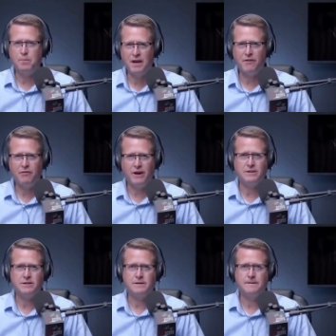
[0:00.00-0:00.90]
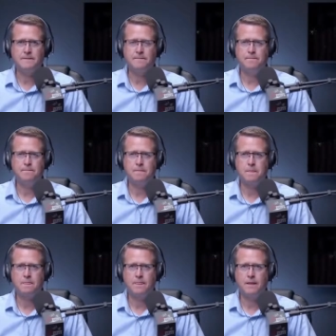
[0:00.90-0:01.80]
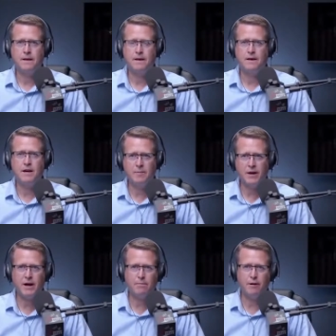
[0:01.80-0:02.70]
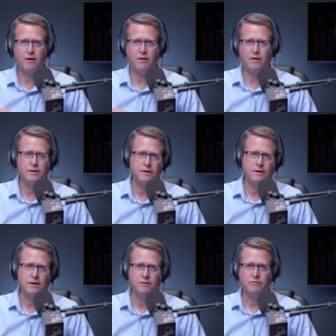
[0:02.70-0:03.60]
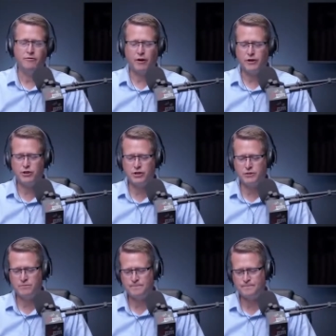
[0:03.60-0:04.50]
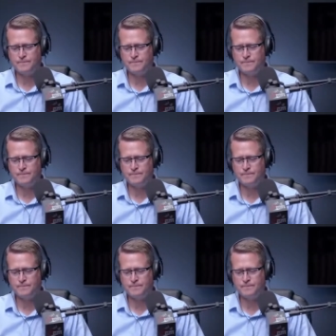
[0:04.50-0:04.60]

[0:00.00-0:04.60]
big event coming up here very soon.